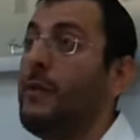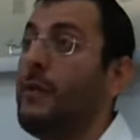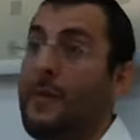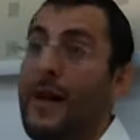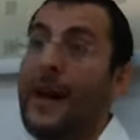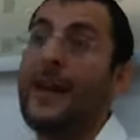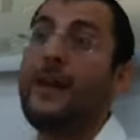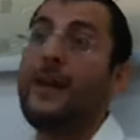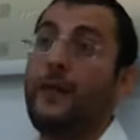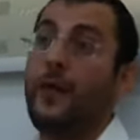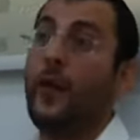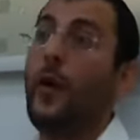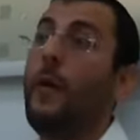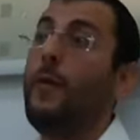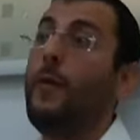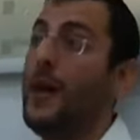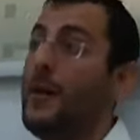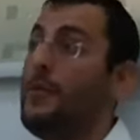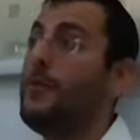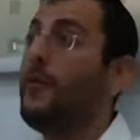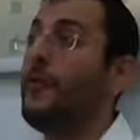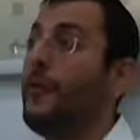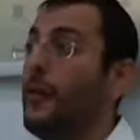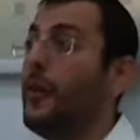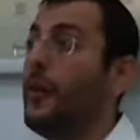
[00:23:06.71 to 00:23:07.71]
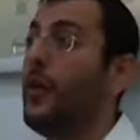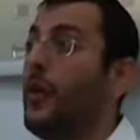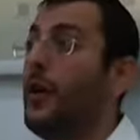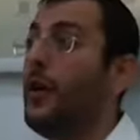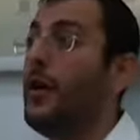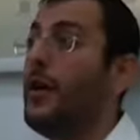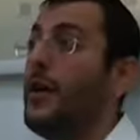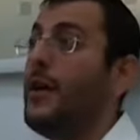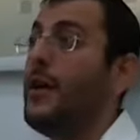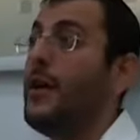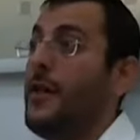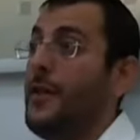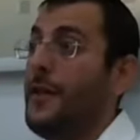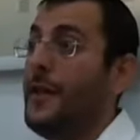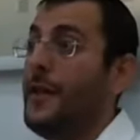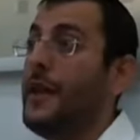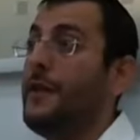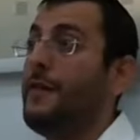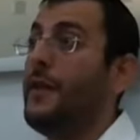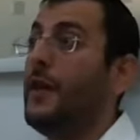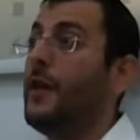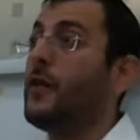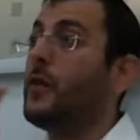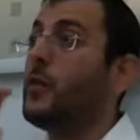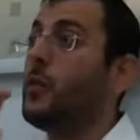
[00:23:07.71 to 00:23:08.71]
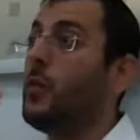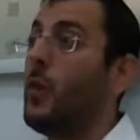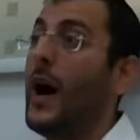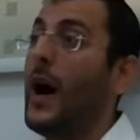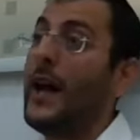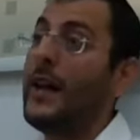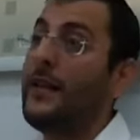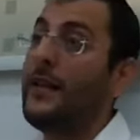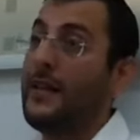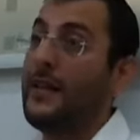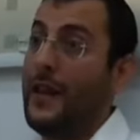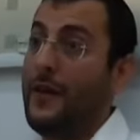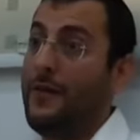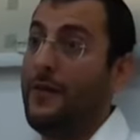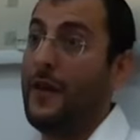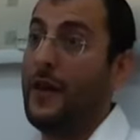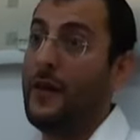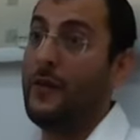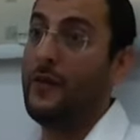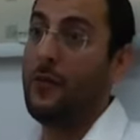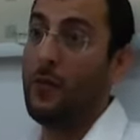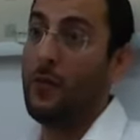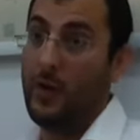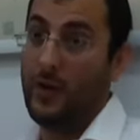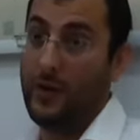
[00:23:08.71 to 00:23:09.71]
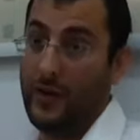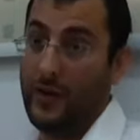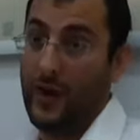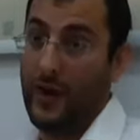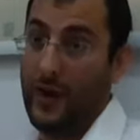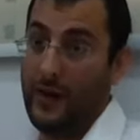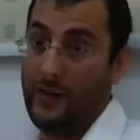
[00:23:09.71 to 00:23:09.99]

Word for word: We made a formula before that if there's one tefach of water,